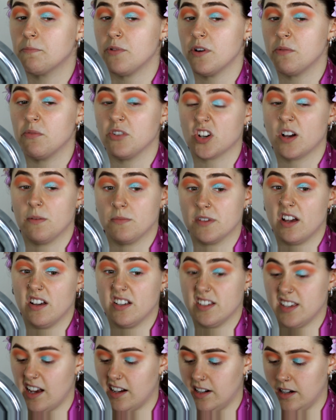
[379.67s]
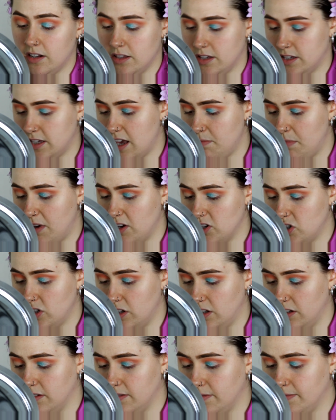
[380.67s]
Yeah, pretty much comes out exactly the
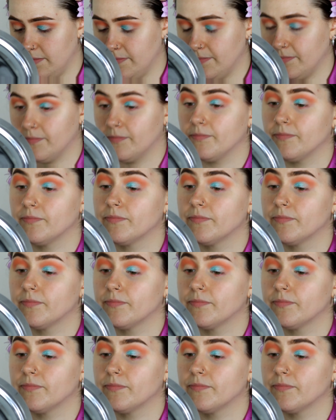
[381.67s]
same actually.